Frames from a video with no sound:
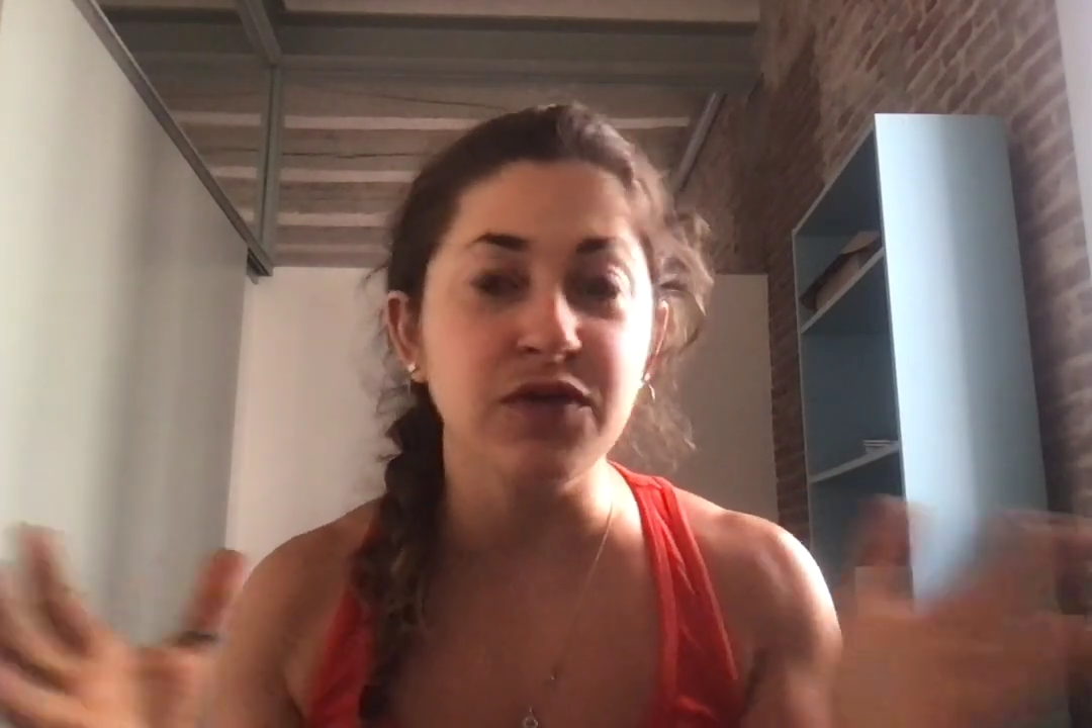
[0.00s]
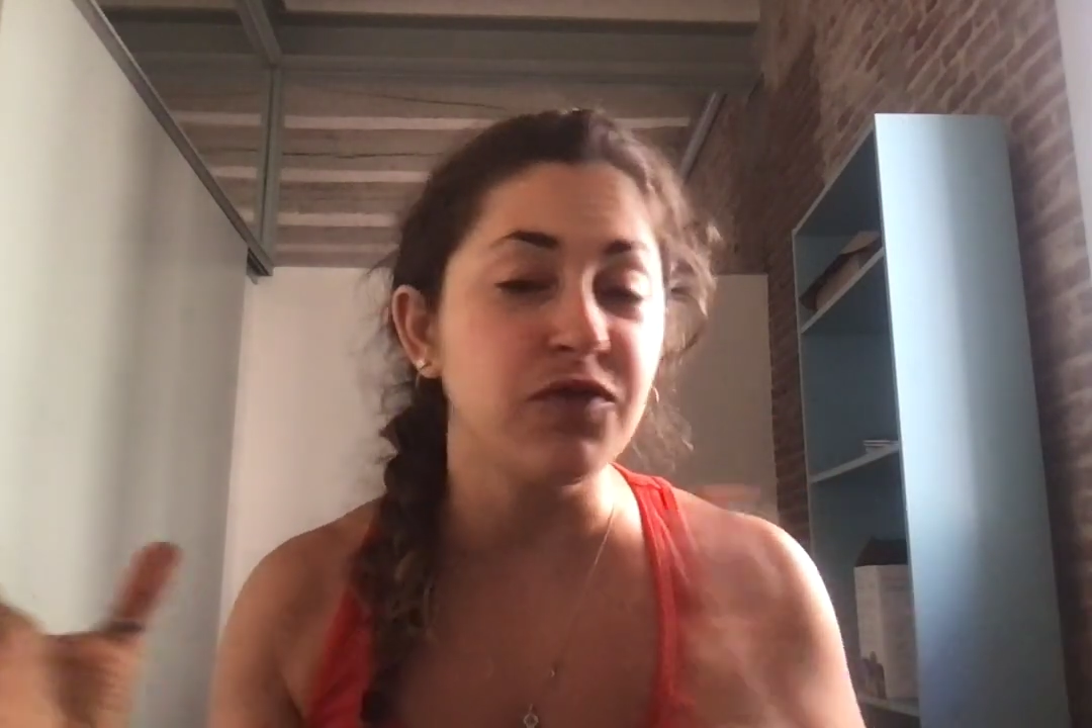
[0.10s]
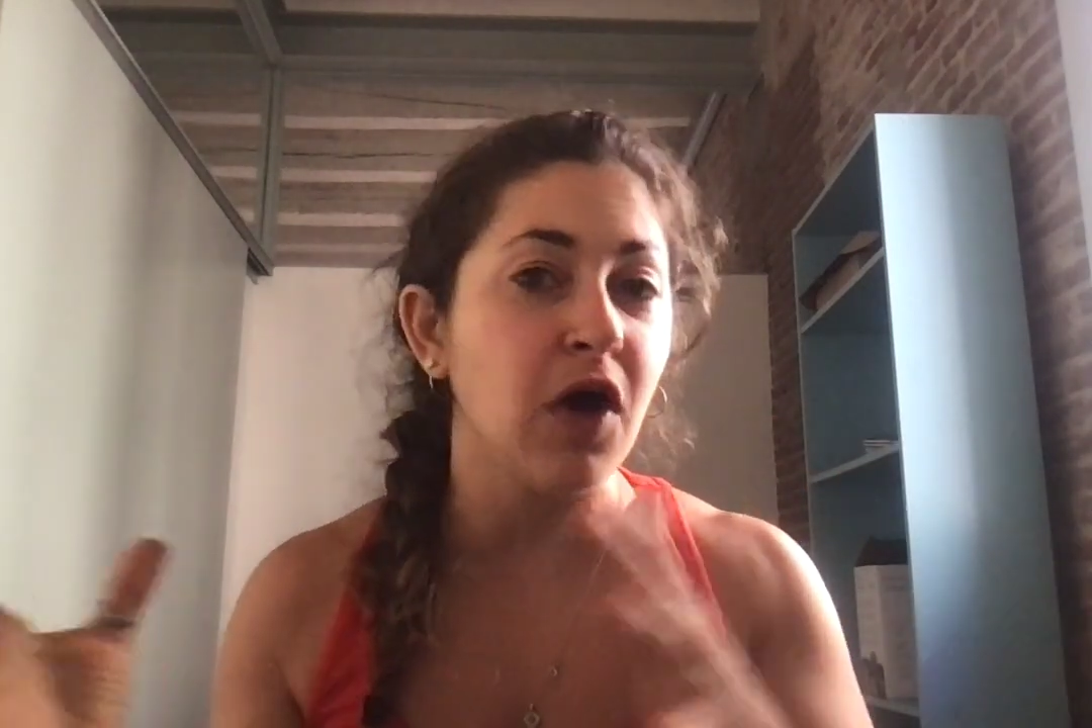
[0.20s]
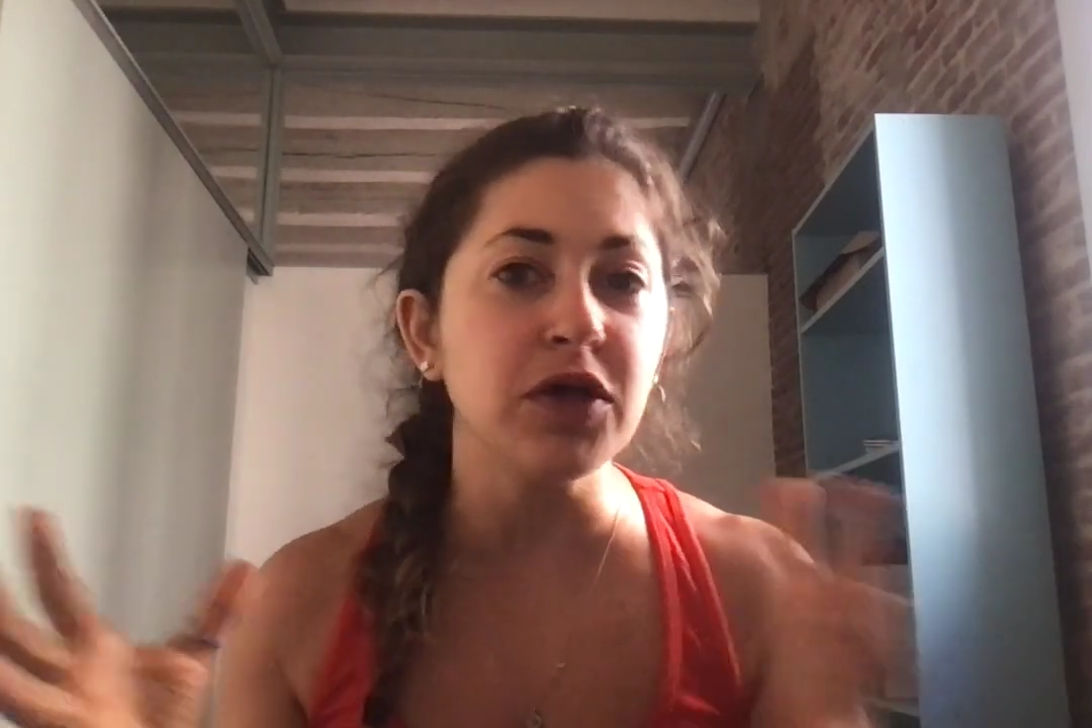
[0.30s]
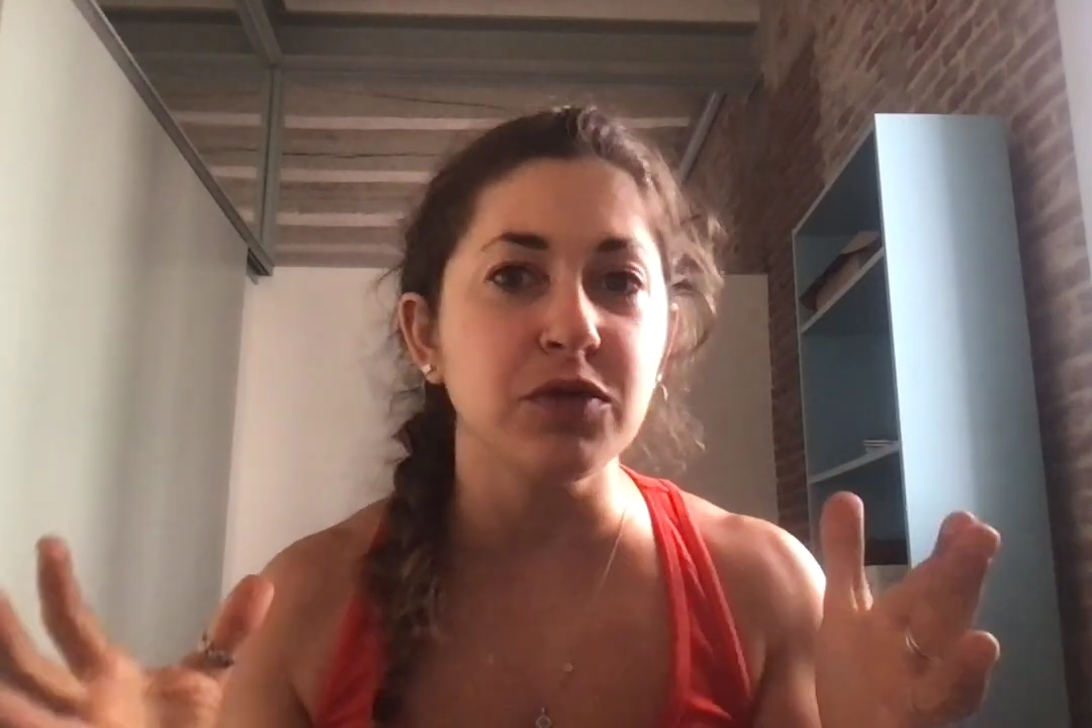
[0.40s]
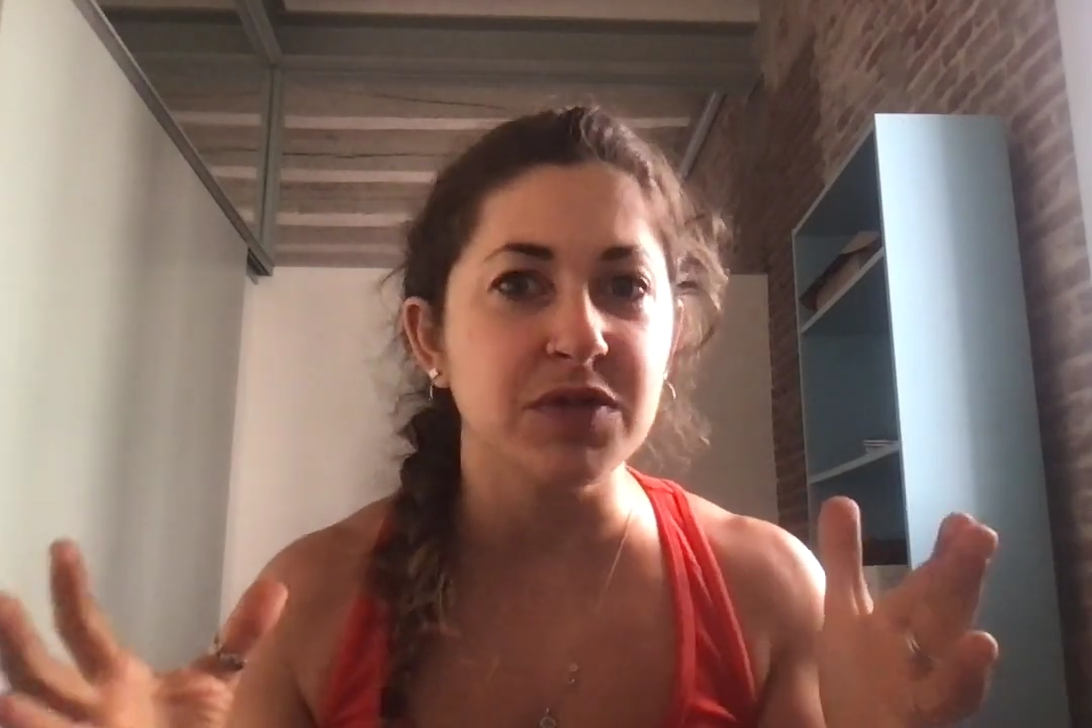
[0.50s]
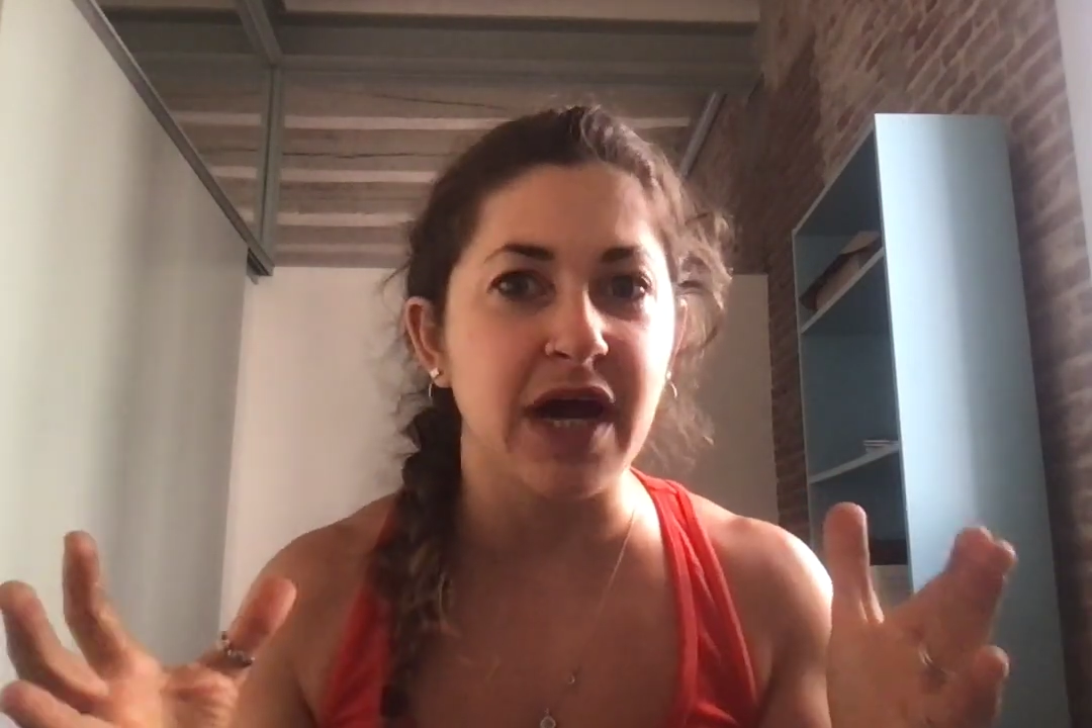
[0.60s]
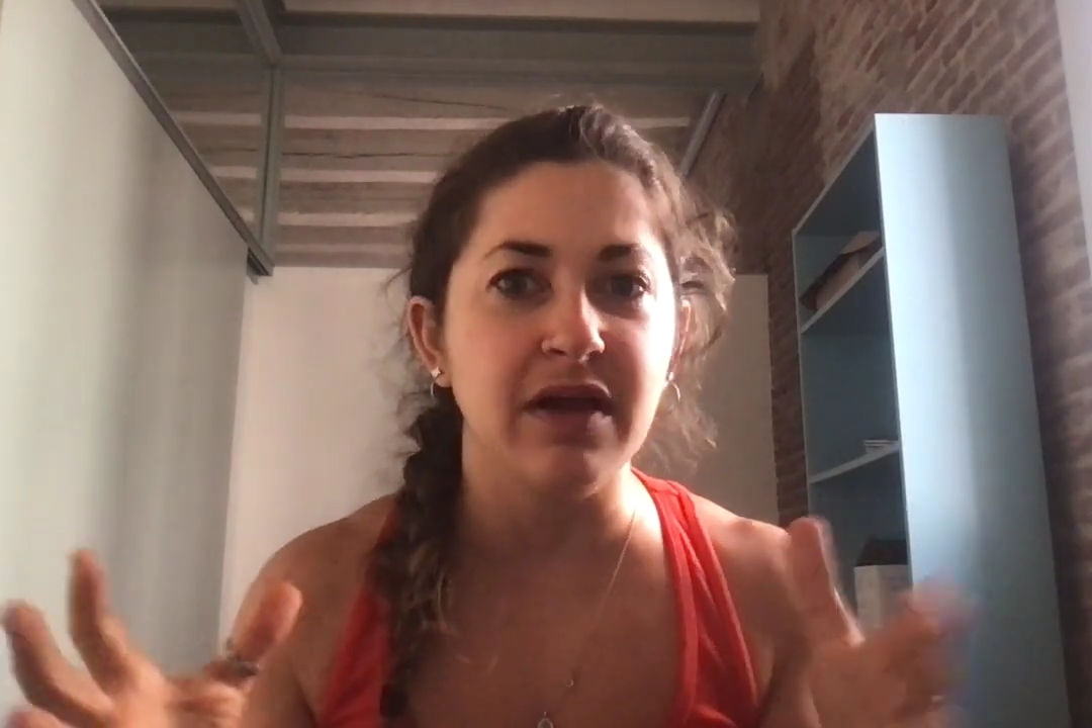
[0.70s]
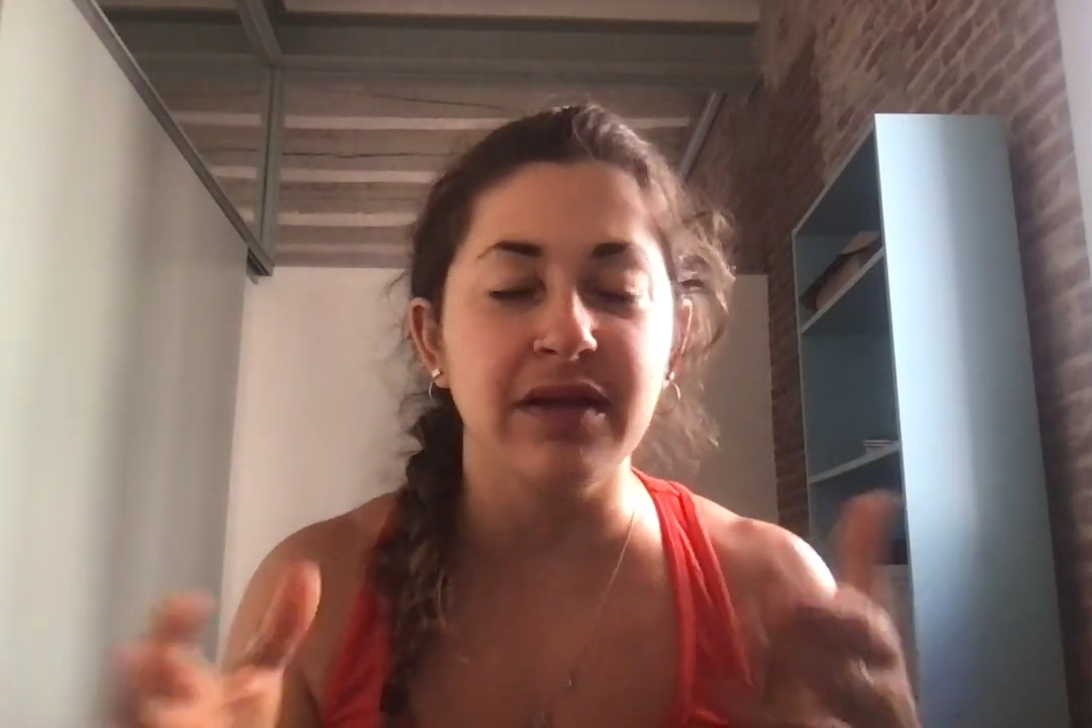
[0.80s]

volume dial,